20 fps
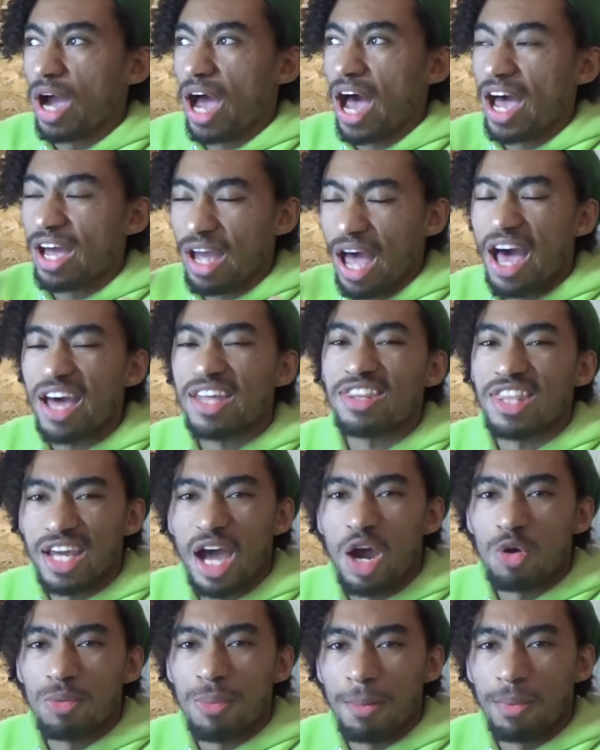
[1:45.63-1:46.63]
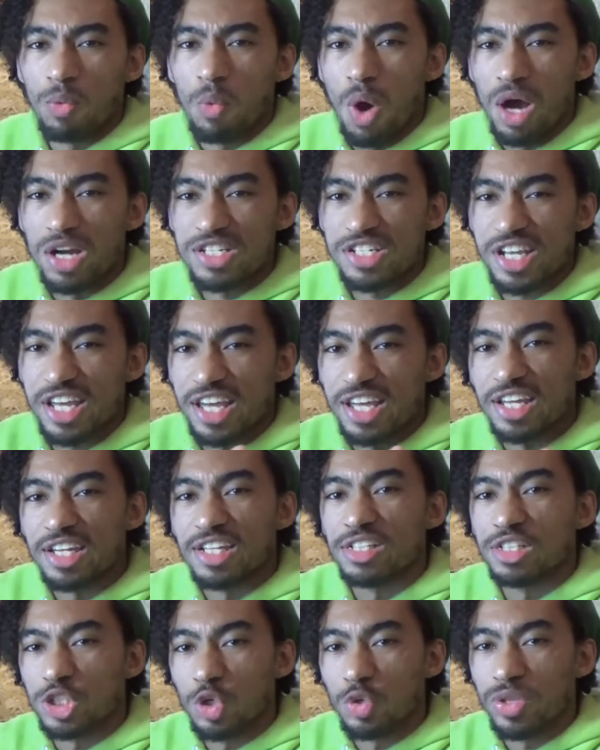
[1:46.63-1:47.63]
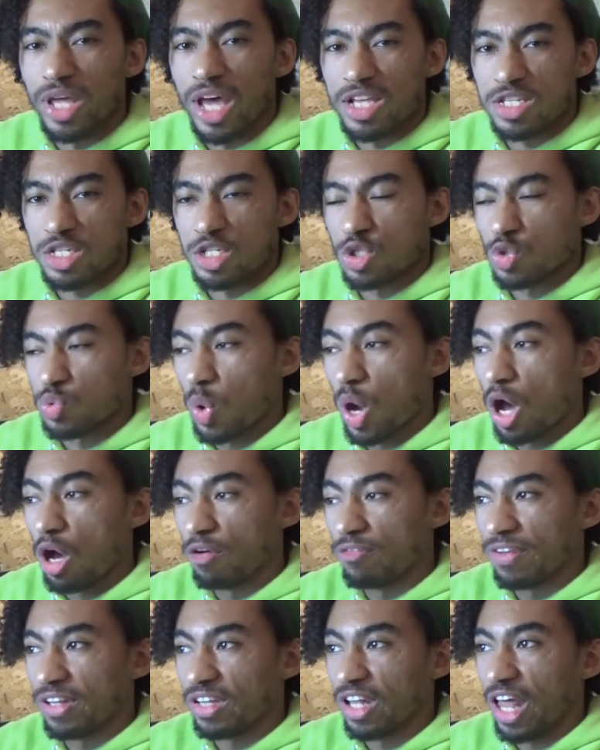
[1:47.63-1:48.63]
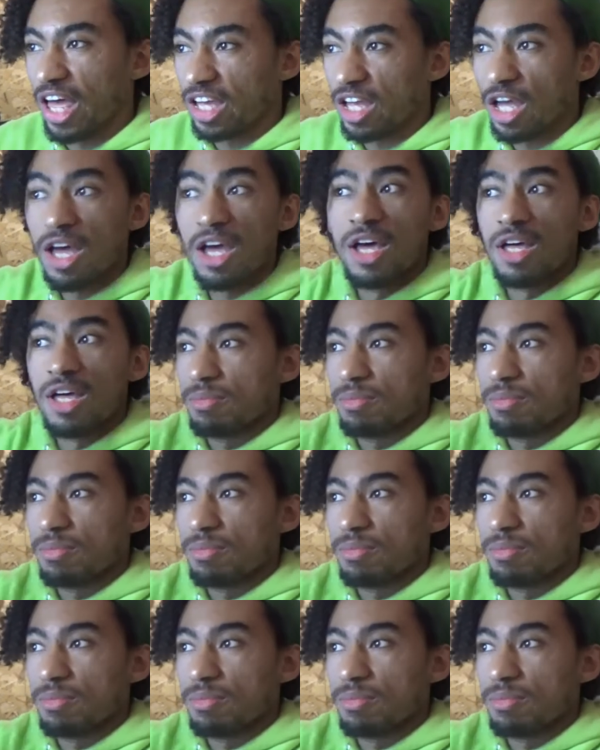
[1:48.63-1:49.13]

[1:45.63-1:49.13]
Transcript: I think I remember watching it in 2012, and like,